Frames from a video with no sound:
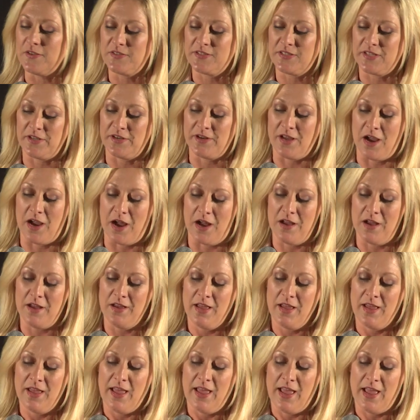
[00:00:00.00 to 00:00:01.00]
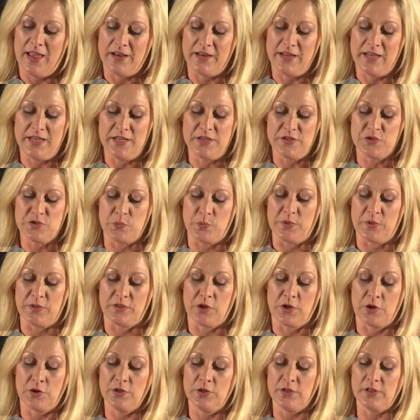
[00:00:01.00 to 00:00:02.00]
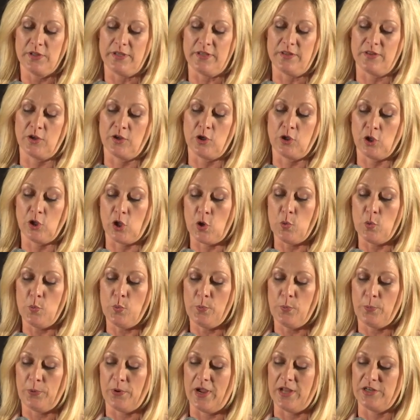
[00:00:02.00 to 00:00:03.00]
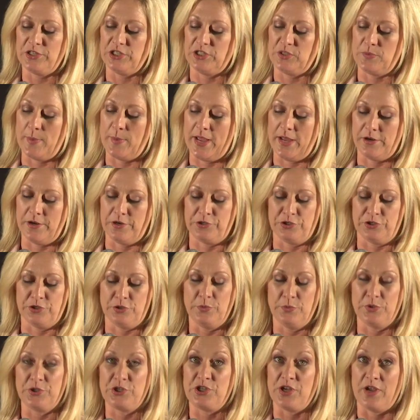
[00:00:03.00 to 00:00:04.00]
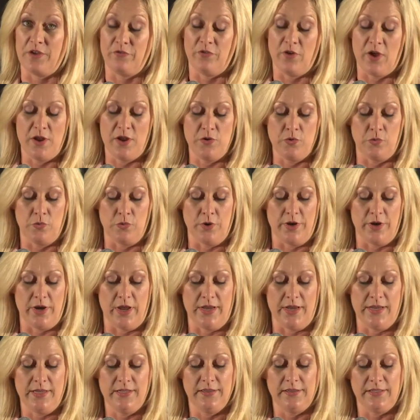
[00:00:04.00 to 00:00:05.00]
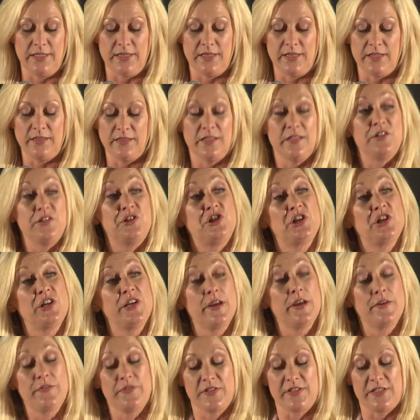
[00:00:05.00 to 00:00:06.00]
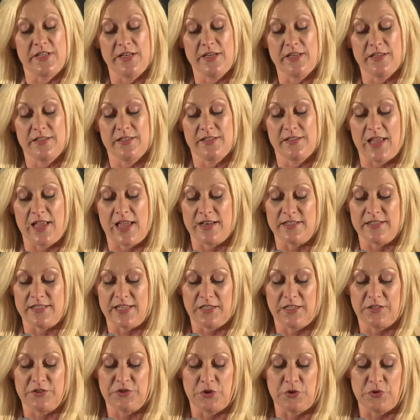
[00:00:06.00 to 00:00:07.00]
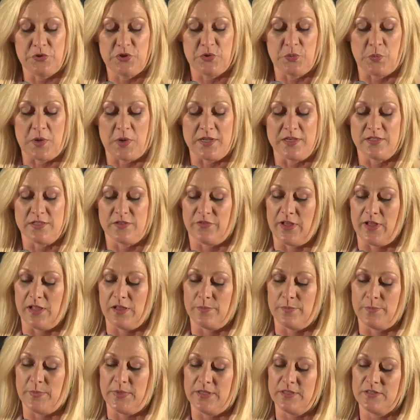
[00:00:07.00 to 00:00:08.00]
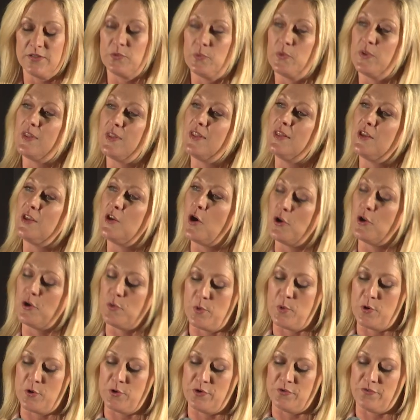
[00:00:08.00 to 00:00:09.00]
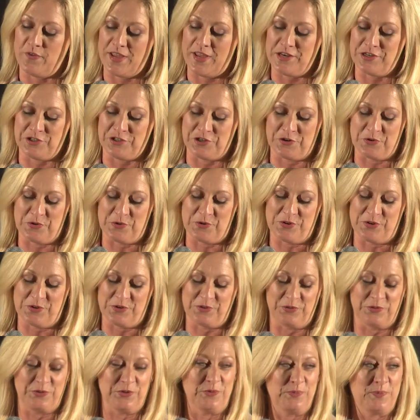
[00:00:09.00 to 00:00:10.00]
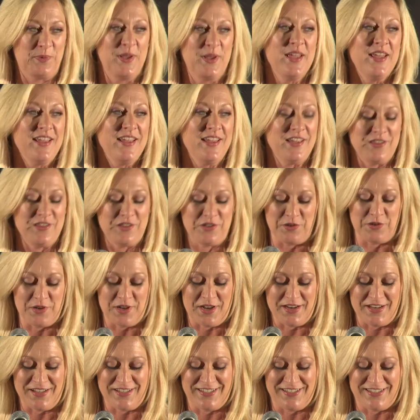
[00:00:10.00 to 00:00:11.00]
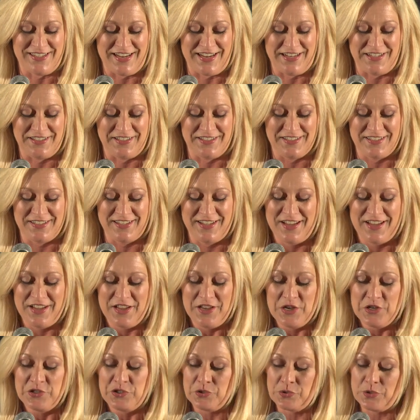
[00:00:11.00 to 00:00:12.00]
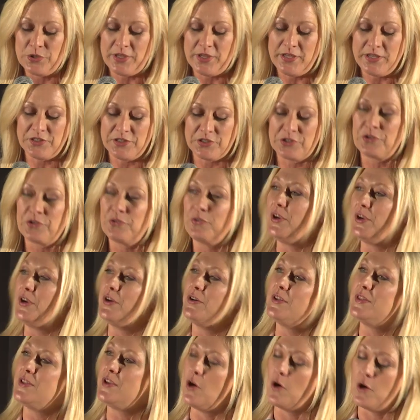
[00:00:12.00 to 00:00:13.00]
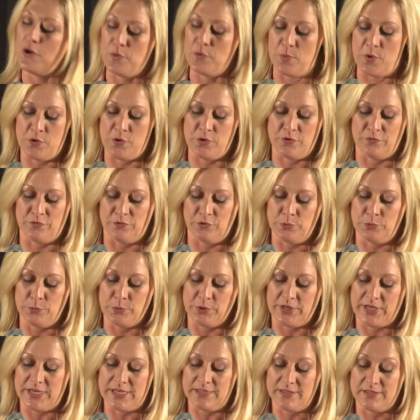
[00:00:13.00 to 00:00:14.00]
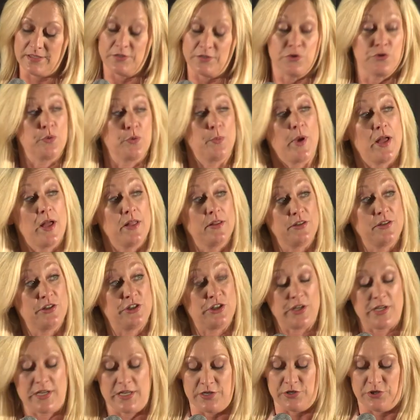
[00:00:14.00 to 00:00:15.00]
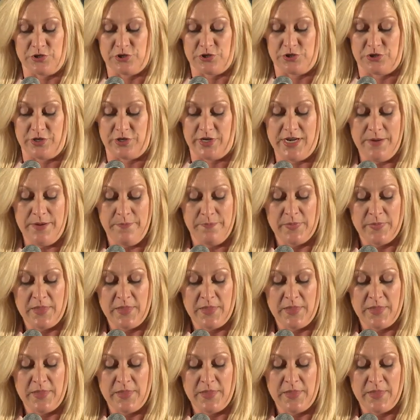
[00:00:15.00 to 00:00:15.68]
Sinha, and he is currently the Global Project Manager with Chevron Oronite, leading the GF-6 and Dexos 1 developments within the automotive engine oil group in the United States. During his career in the automotive lubricants and tribology industry,